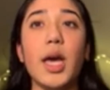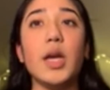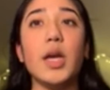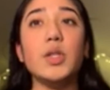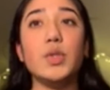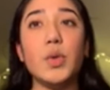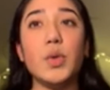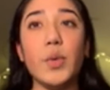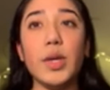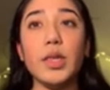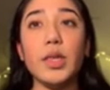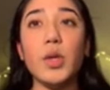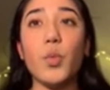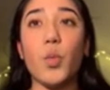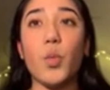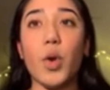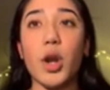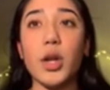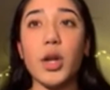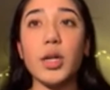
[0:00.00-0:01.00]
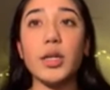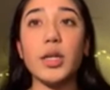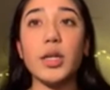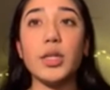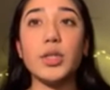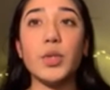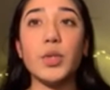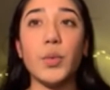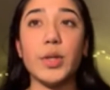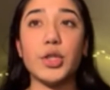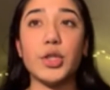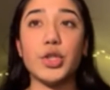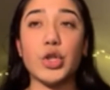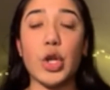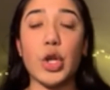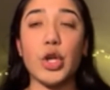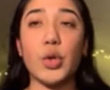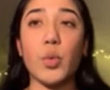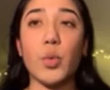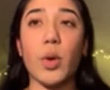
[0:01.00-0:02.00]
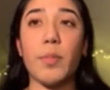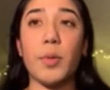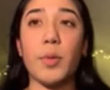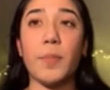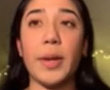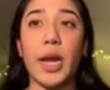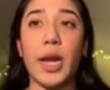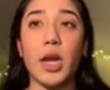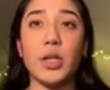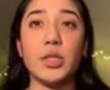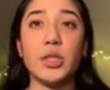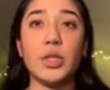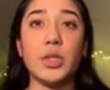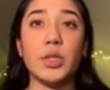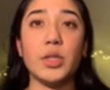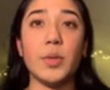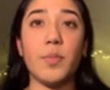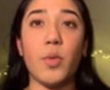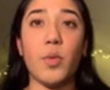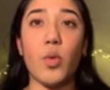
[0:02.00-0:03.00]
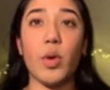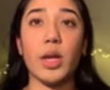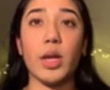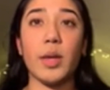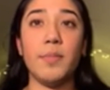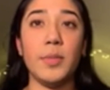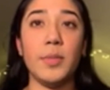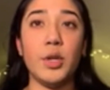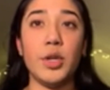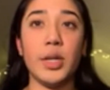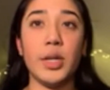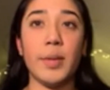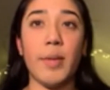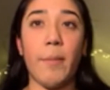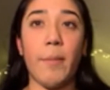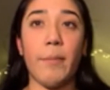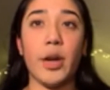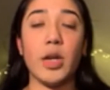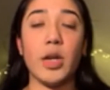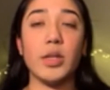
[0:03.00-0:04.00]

doing the work to ensure you are prepared to support community members